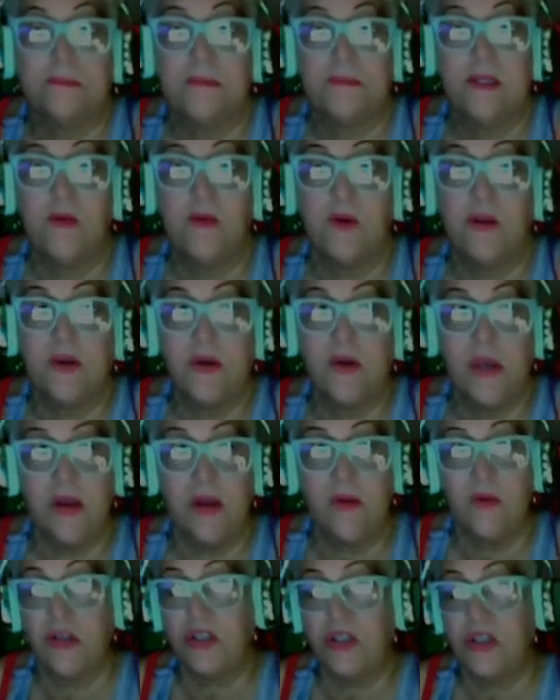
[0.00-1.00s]
when you
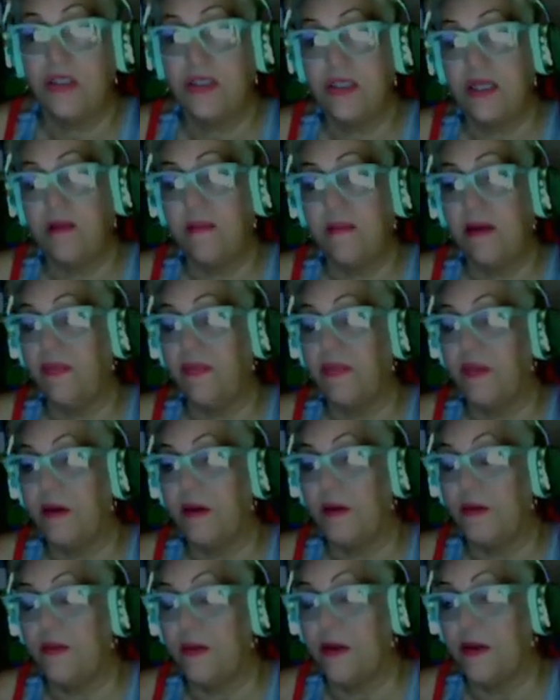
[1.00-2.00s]
hear what she said about
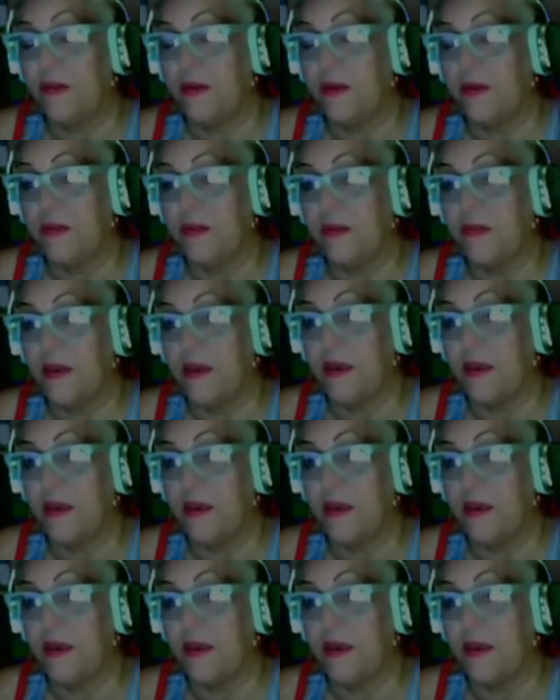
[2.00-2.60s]
that